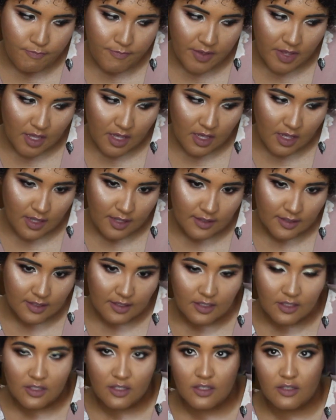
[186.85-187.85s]
because
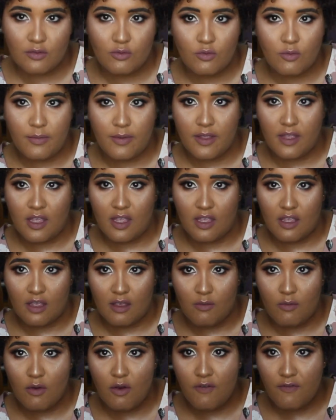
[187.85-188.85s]
it's just too big.
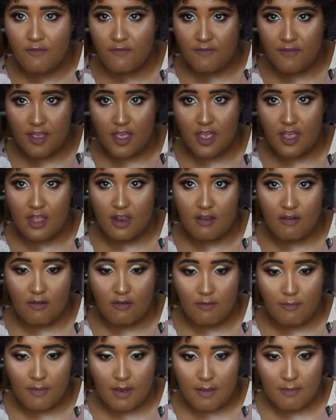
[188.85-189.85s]
It won't fit
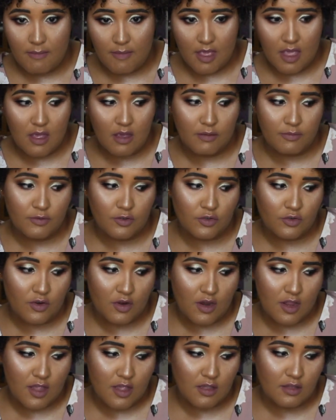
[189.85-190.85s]
on my makeup
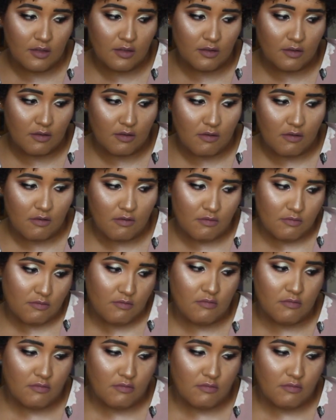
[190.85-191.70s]
tray, so